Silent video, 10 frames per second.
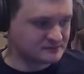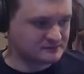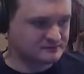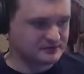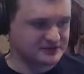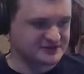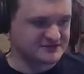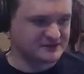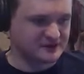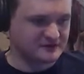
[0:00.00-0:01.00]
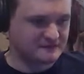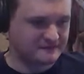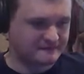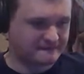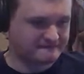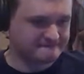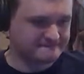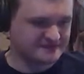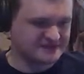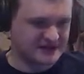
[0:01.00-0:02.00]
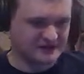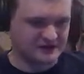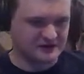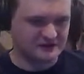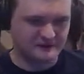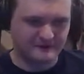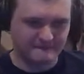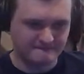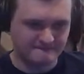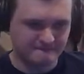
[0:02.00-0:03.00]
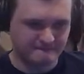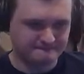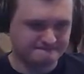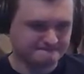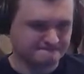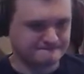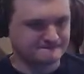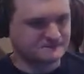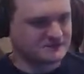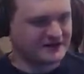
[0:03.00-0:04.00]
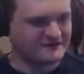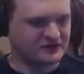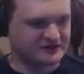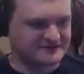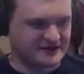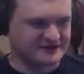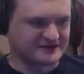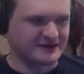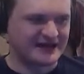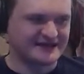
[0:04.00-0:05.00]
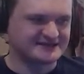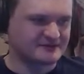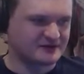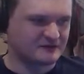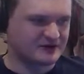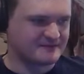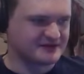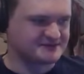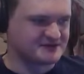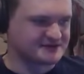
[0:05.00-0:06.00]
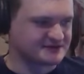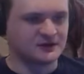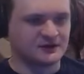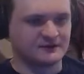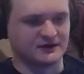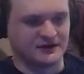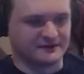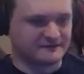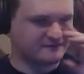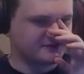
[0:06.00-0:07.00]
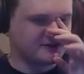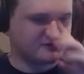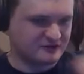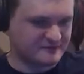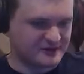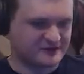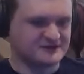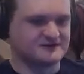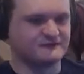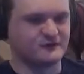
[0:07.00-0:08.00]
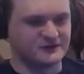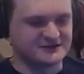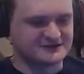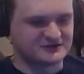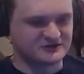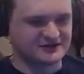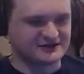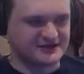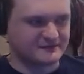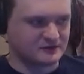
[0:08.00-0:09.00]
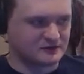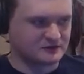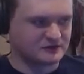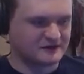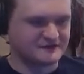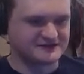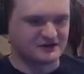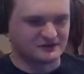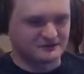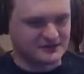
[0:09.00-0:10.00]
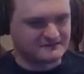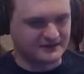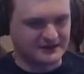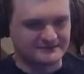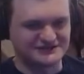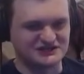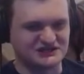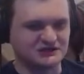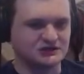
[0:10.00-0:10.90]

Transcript: But let's just move on. It's down here. It even looks menacing, but it has one of the best music. But yeah, Dethrone the Bullies, Torchlight Temple, love this song, Mean Bean Machine.